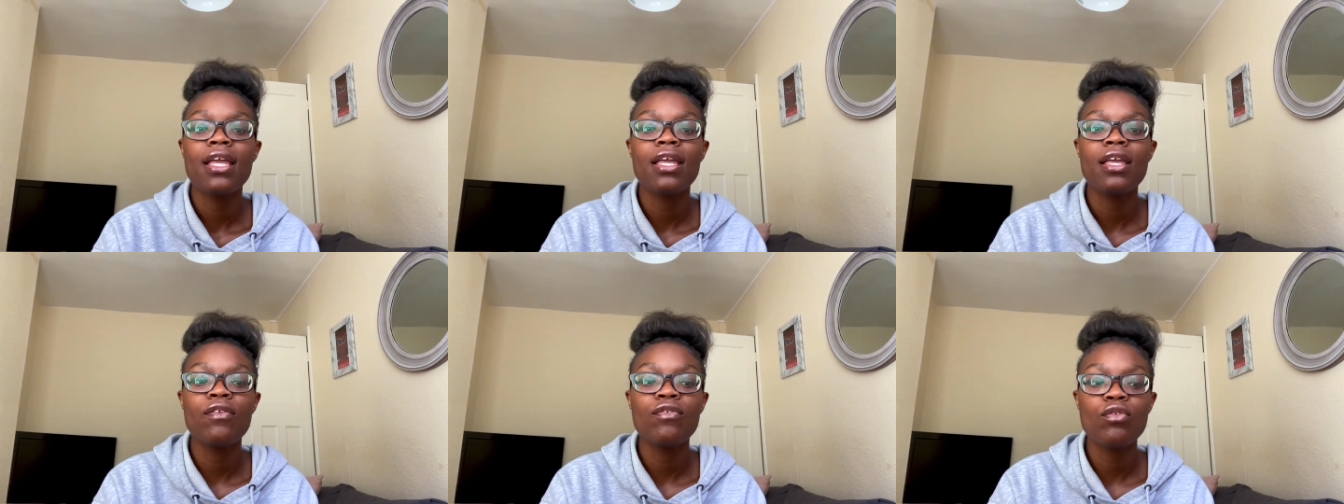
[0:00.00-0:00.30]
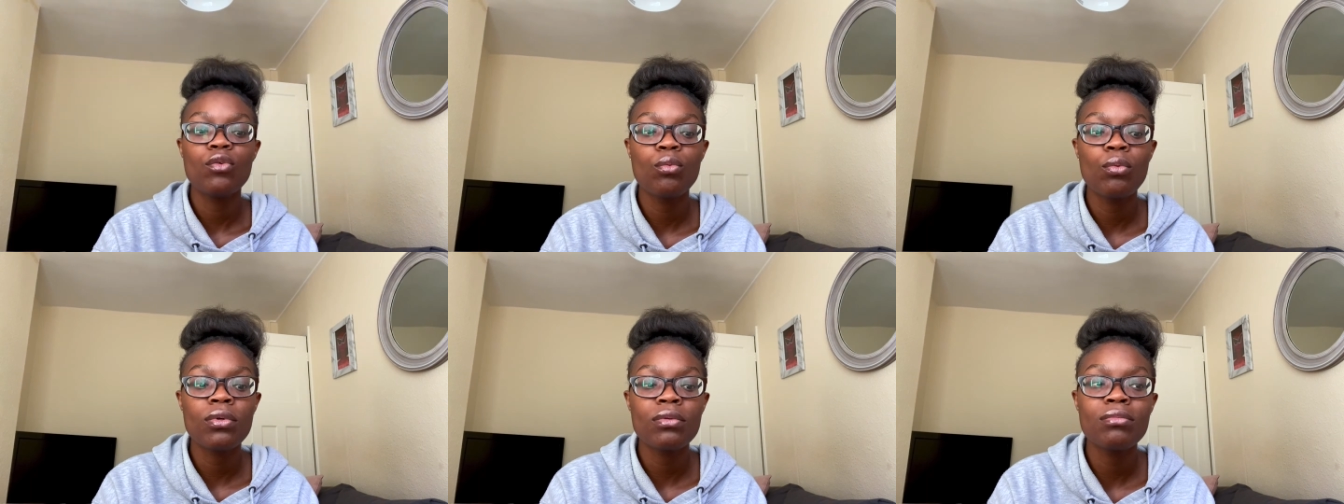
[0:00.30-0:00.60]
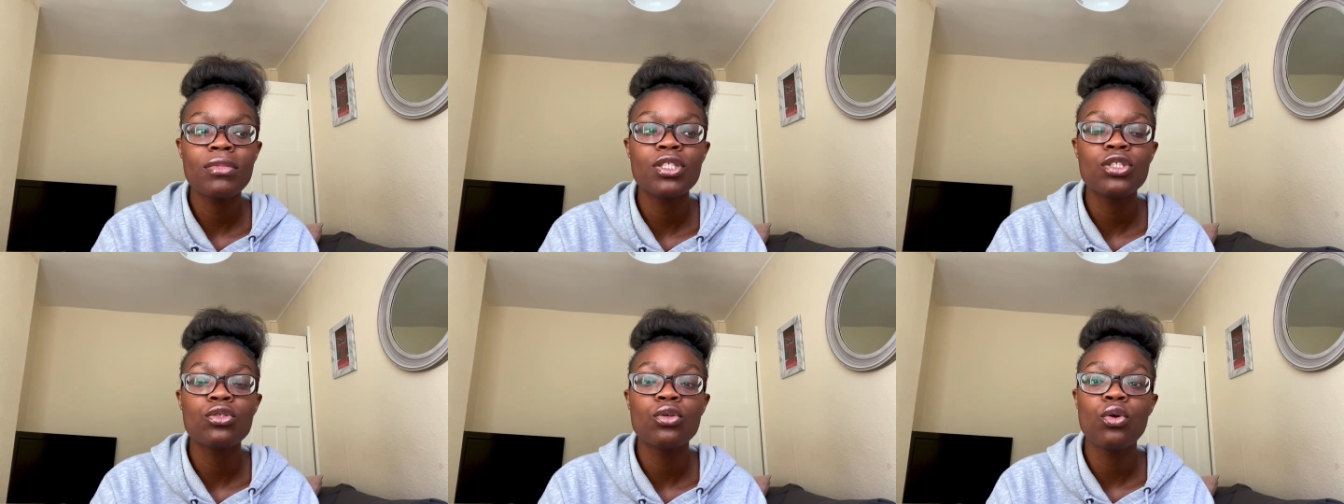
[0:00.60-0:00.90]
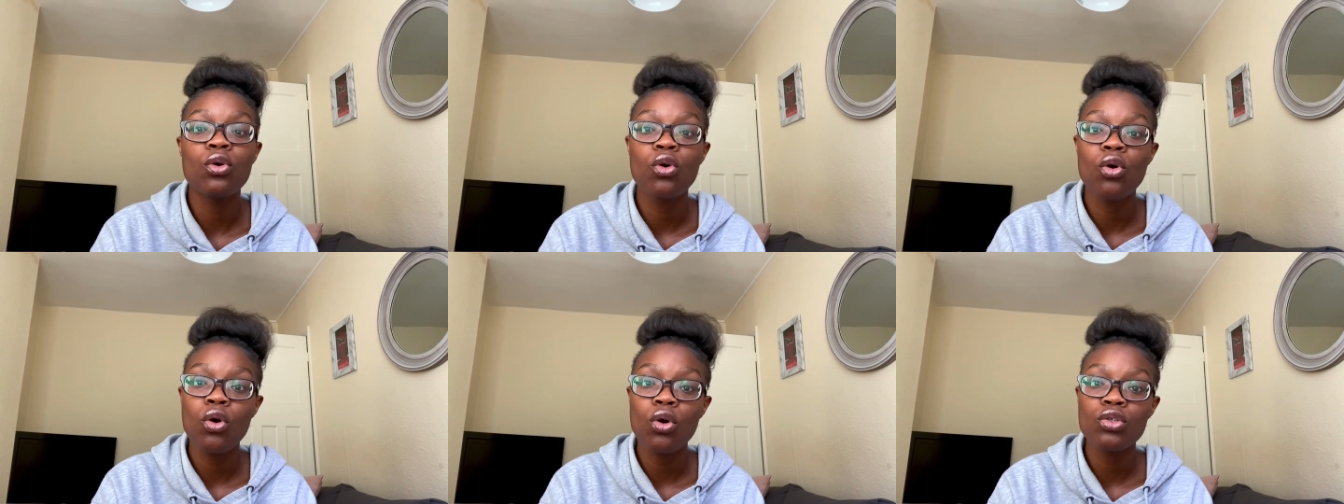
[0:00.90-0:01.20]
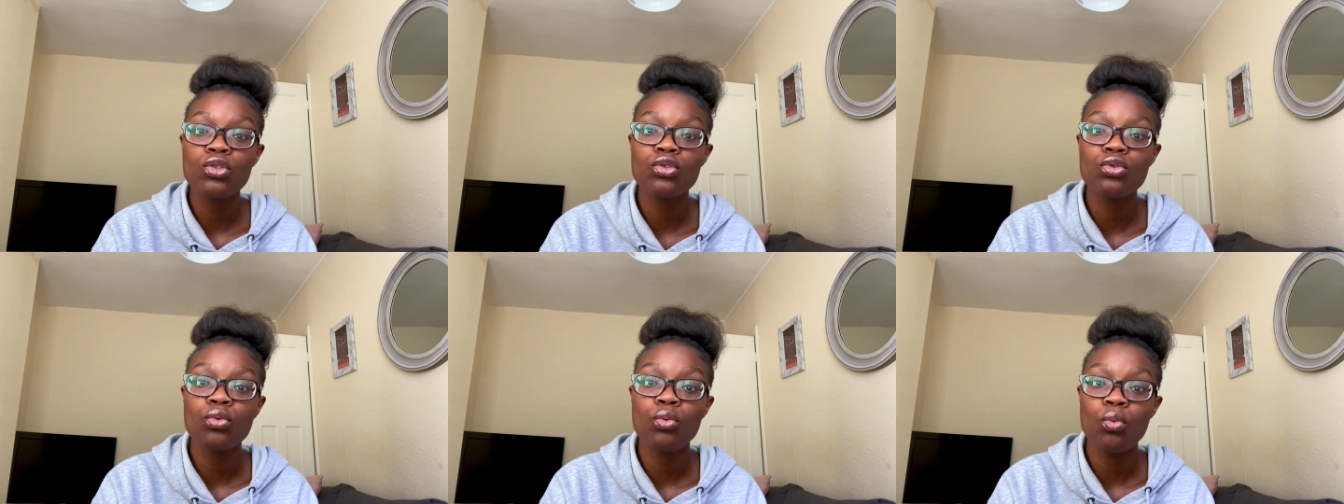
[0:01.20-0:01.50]
if you want me to
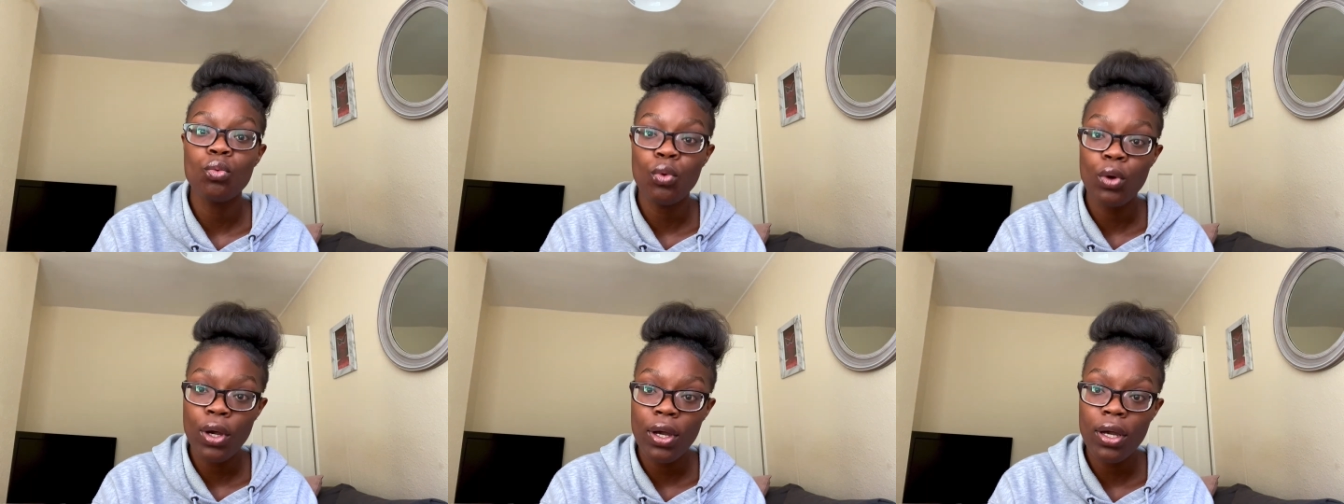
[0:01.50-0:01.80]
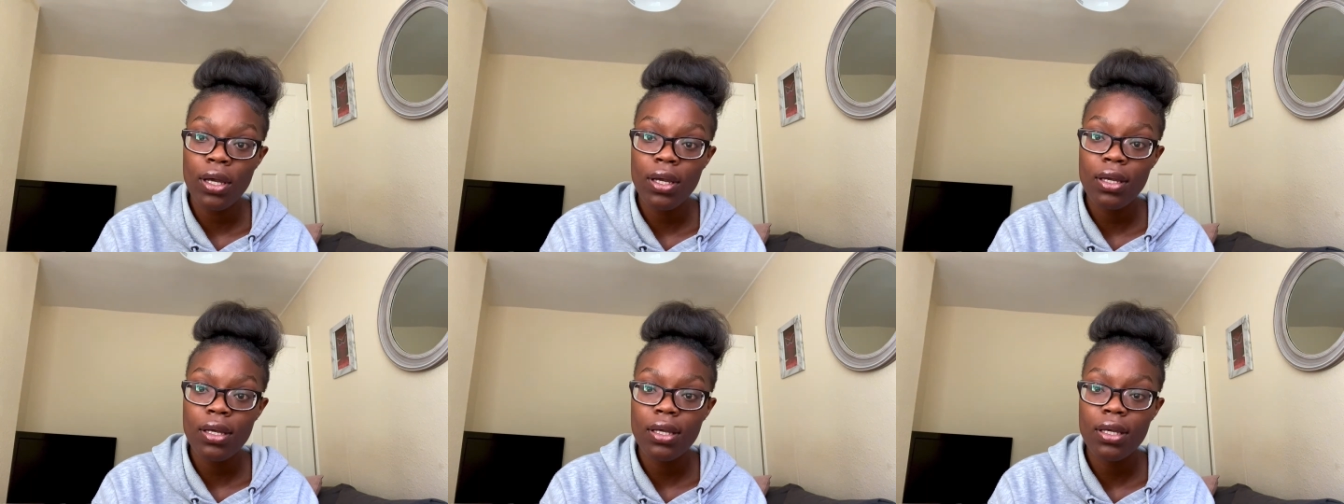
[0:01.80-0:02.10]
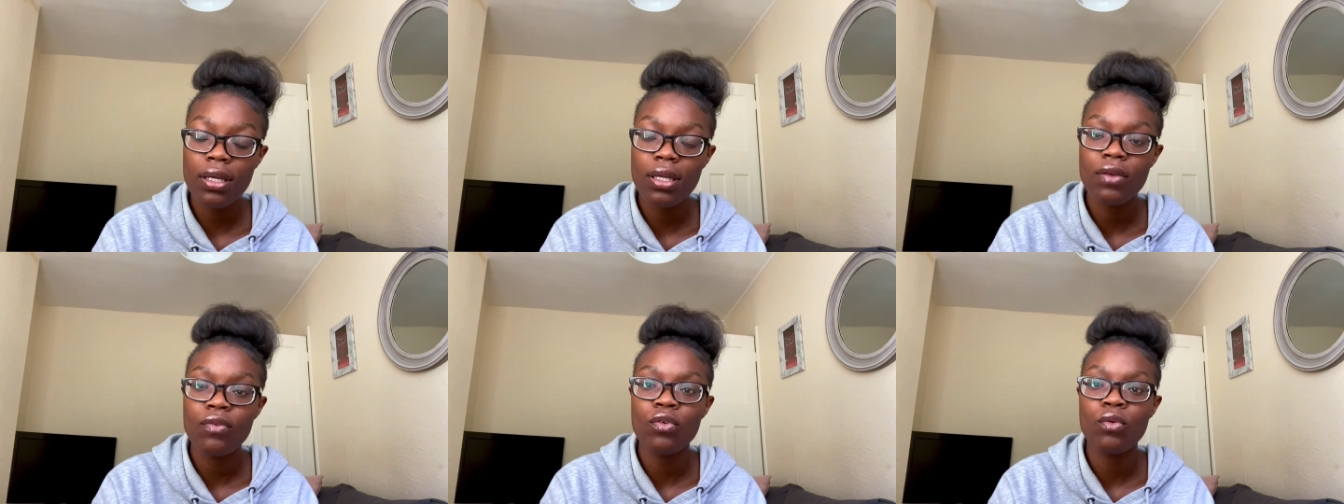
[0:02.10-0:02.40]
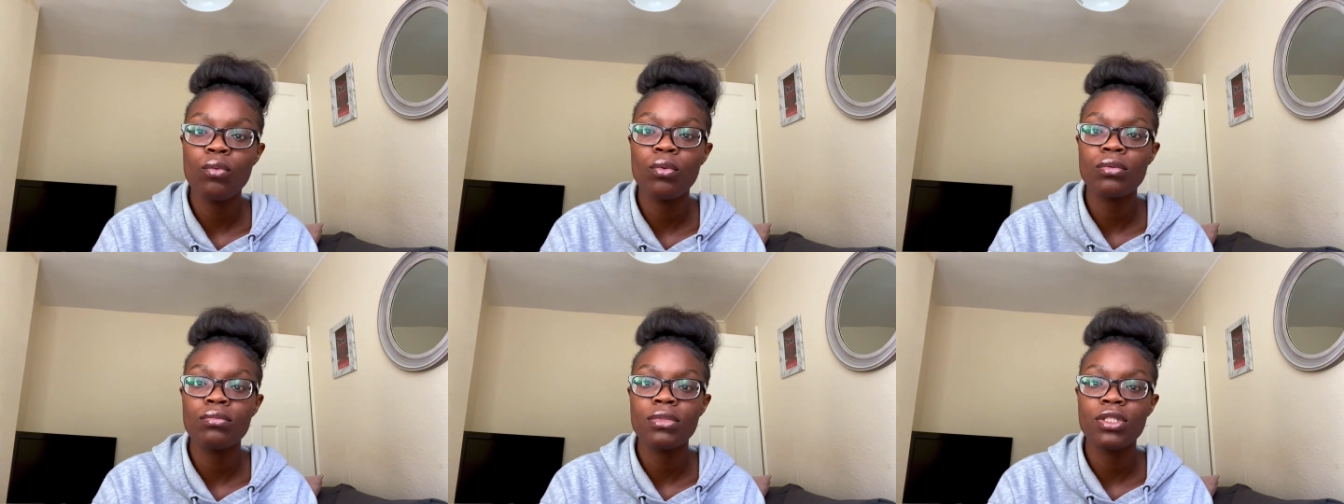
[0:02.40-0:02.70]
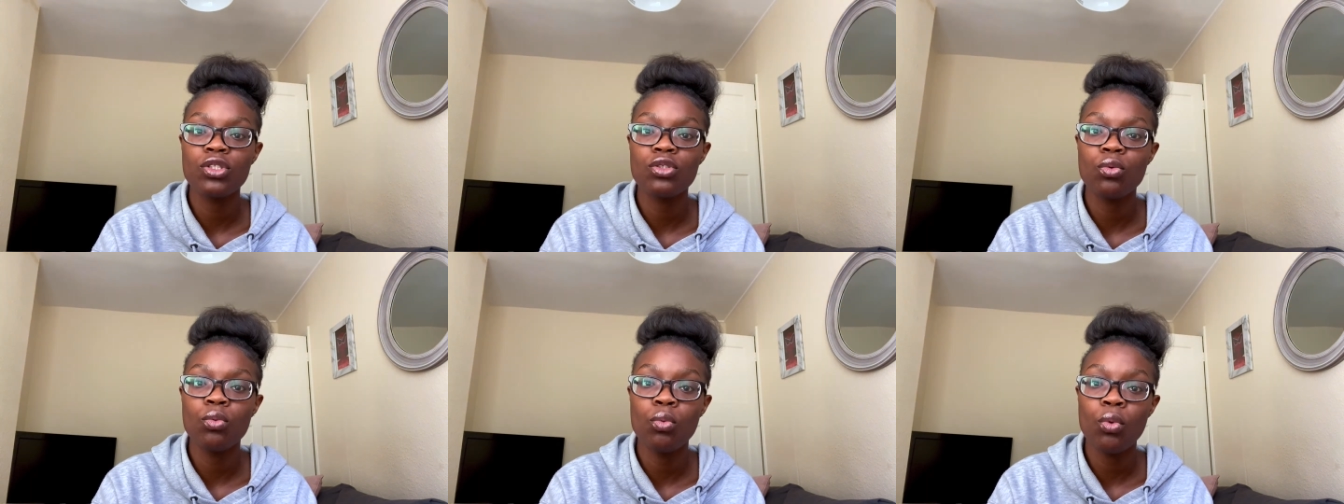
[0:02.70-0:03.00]
go to work, if you want me
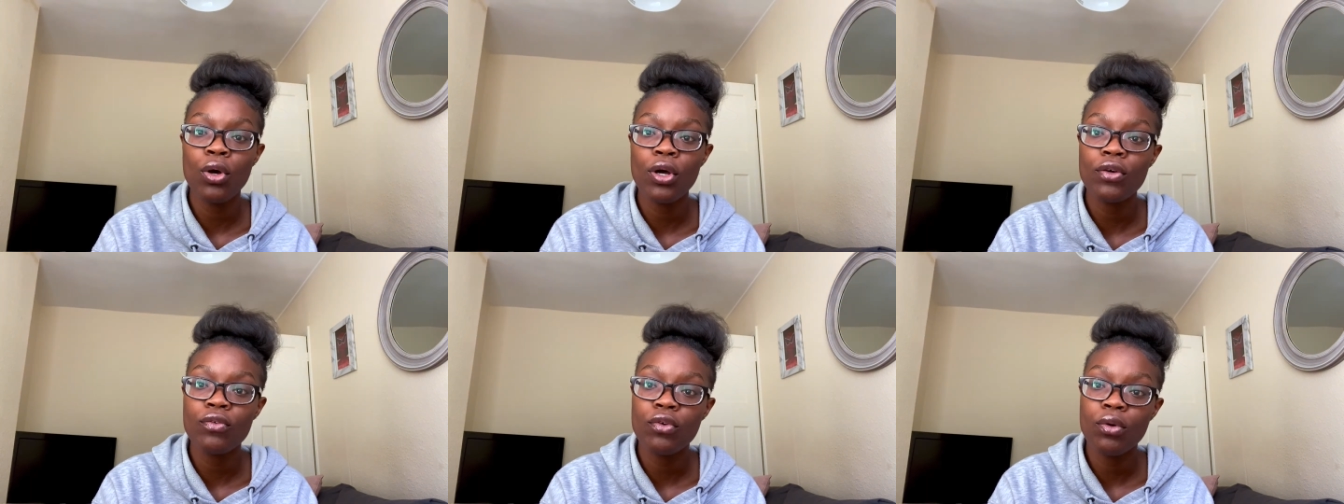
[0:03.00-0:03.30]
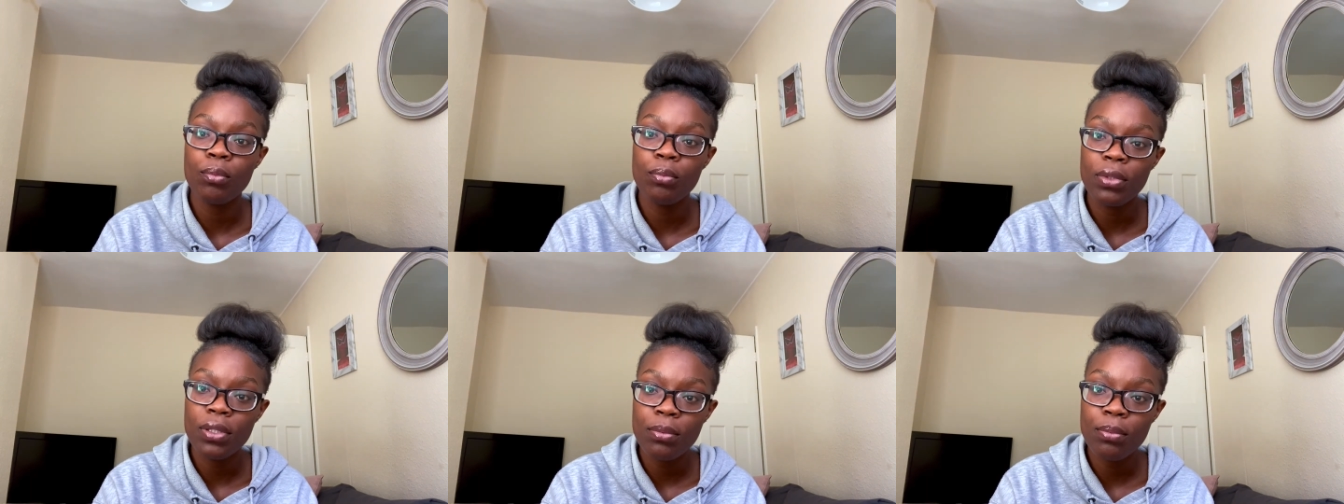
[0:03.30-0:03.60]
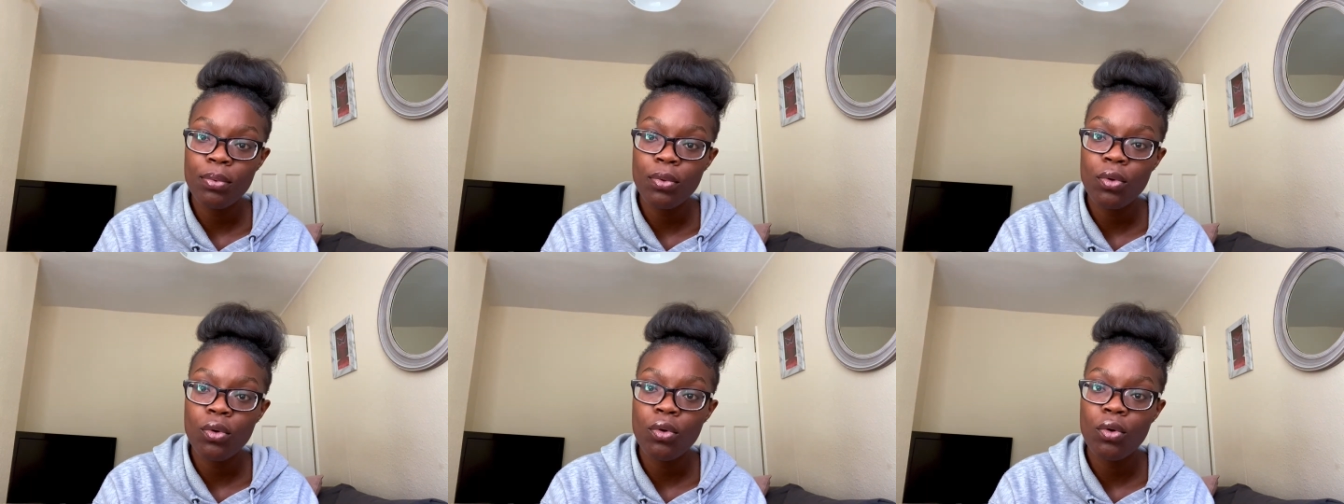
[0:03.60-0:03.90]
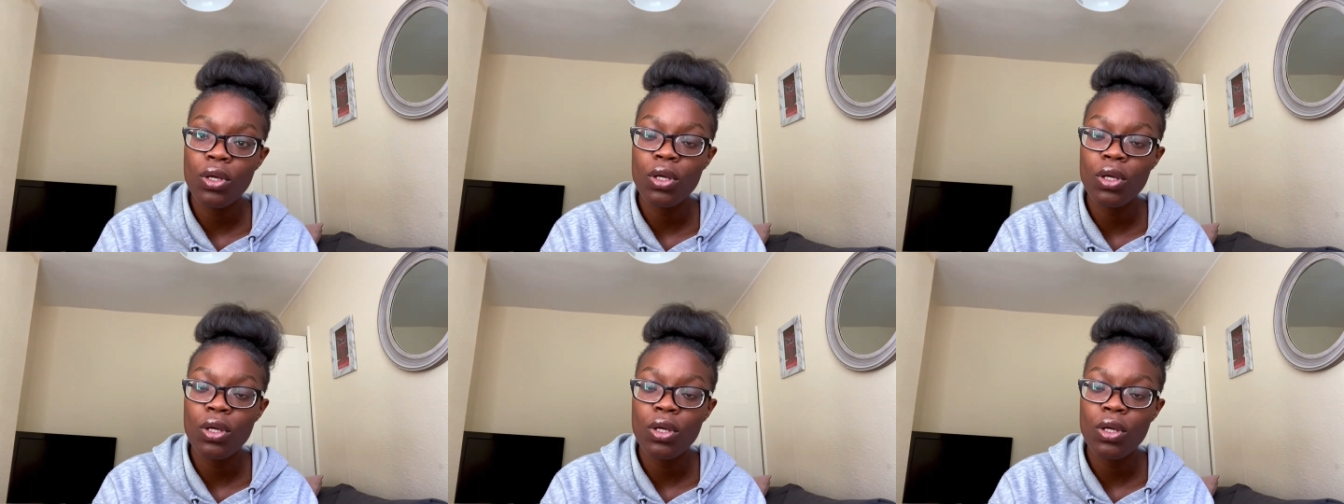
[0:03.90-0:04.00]
to work for people.